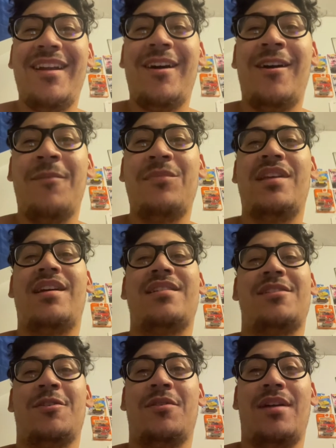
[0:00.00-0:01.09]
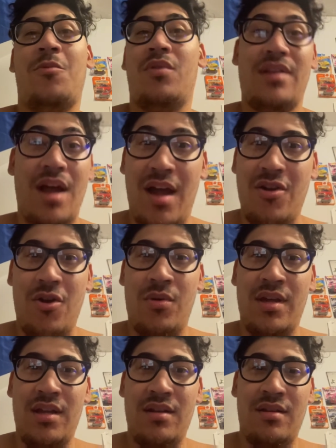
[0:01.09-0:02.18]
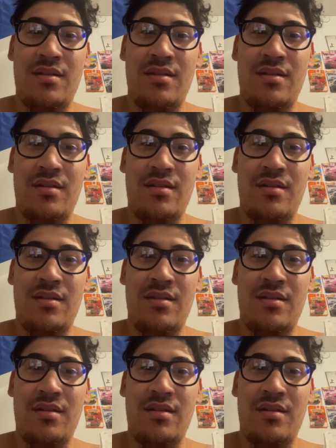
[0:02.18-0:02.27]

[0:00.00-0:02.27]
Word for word: um, yeah, so it would not go in